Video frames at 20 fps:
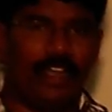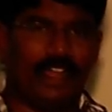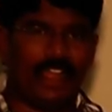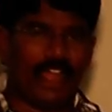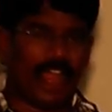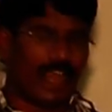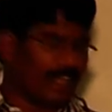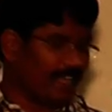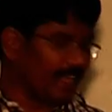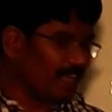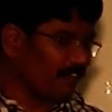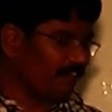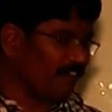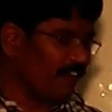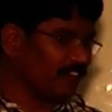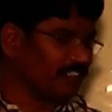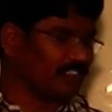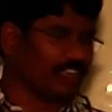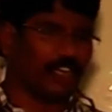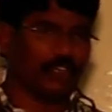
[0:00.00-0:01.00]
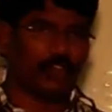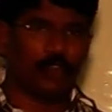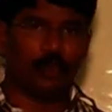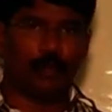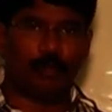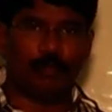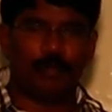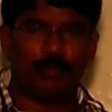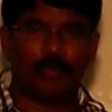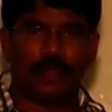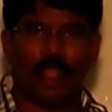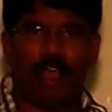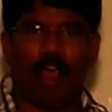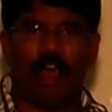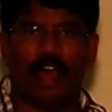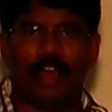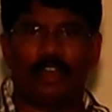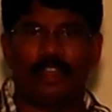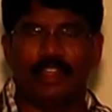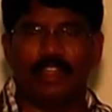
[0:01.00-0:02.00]
aldehydic functional group
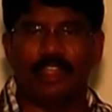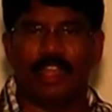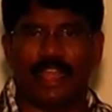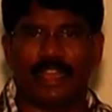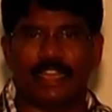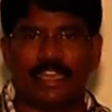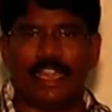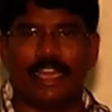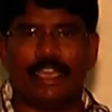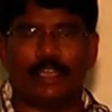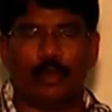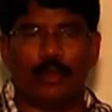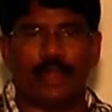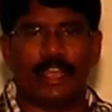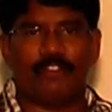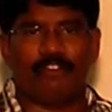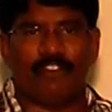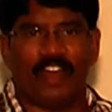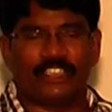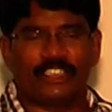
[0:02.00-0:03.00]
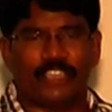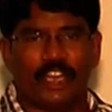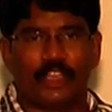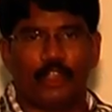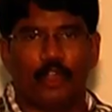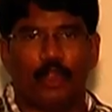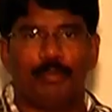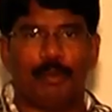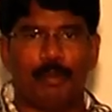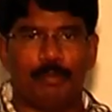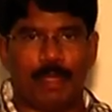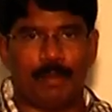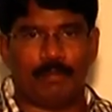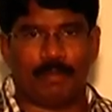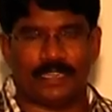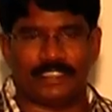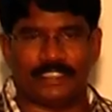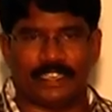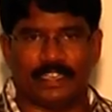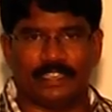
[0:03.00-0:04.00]
or a ketonic functional group
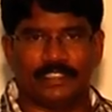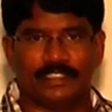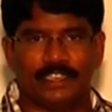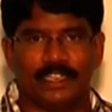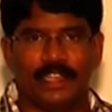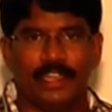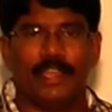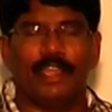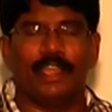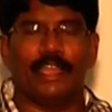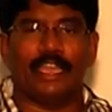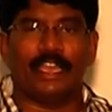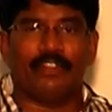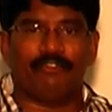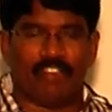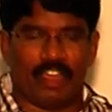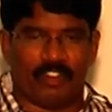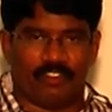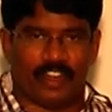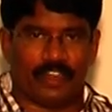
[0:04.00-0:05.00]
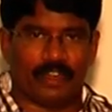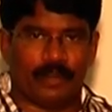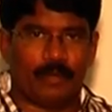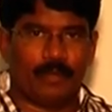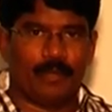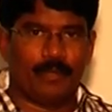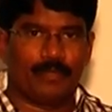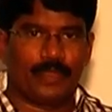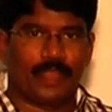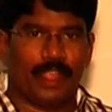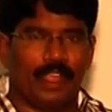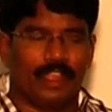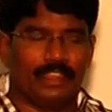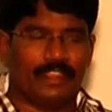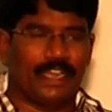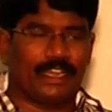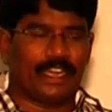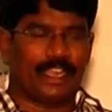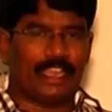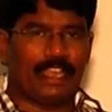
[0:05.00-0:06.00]
may present. If ever
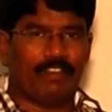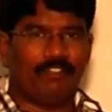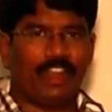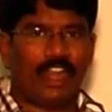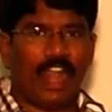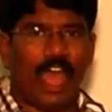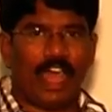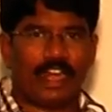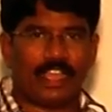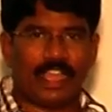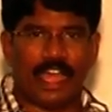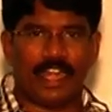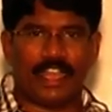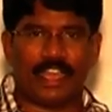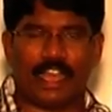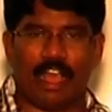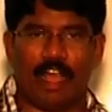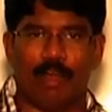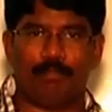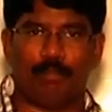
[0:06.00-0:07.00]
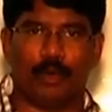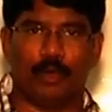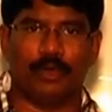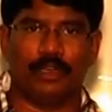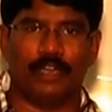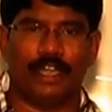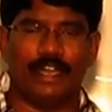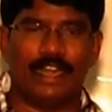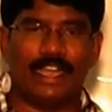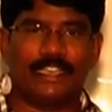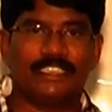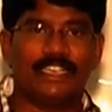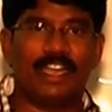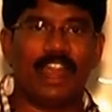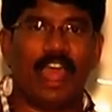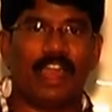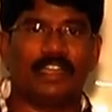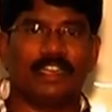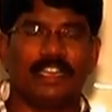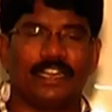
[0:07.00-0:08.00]
that given organic compound
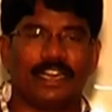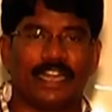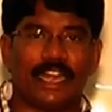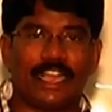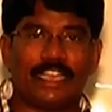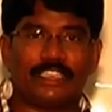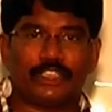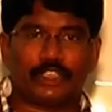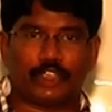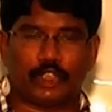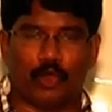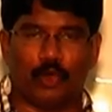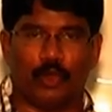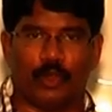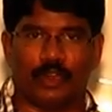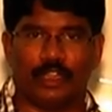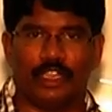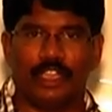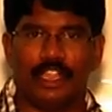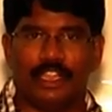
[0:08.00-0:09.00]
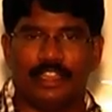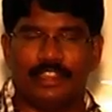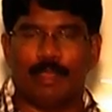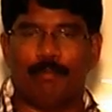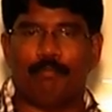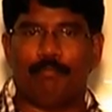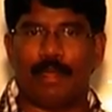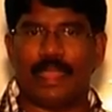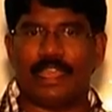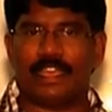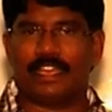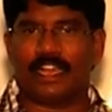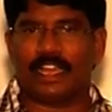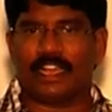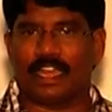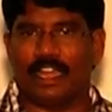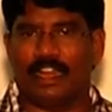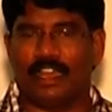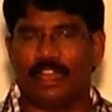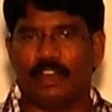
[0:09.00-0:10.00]
does not restore the
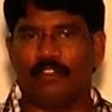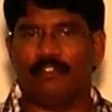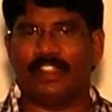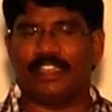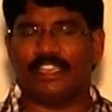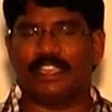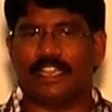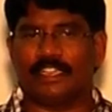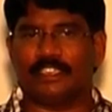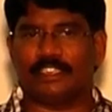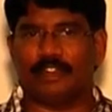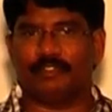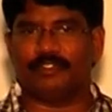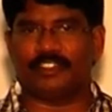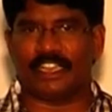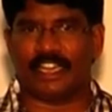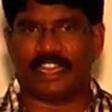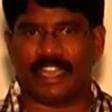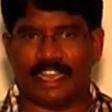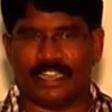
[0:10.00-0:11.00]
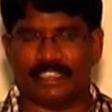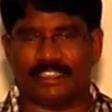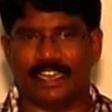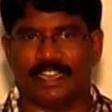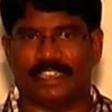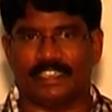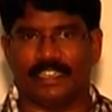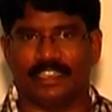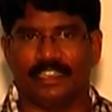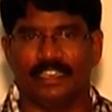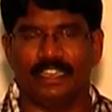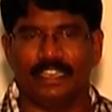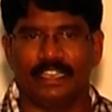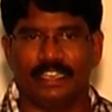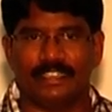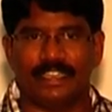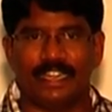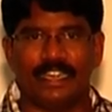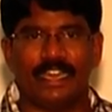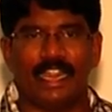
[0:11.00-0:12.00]
pink color with the Schiff's reagent,
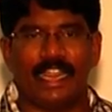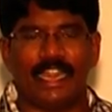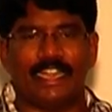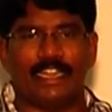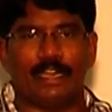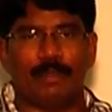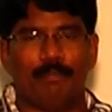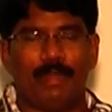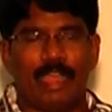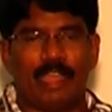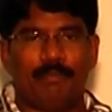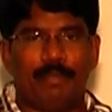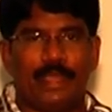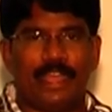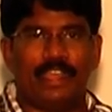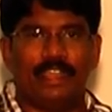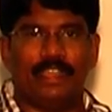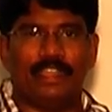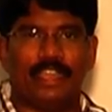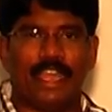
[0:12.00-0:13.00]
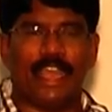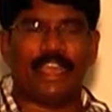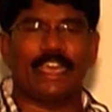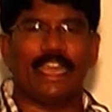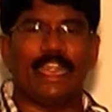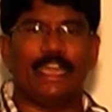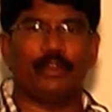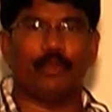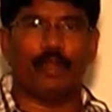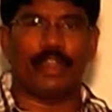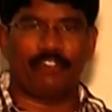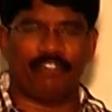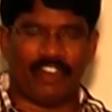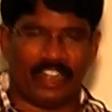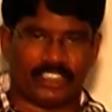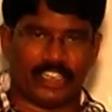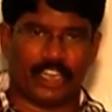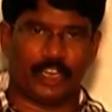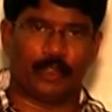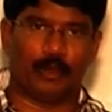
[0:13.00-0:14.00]
then it may be a ketonic
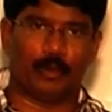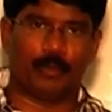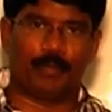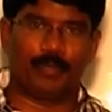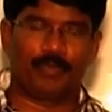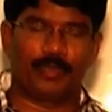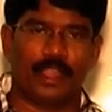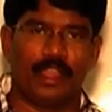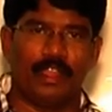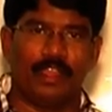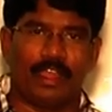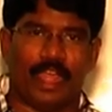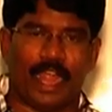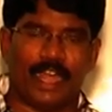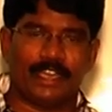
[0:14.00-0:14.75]
functional group.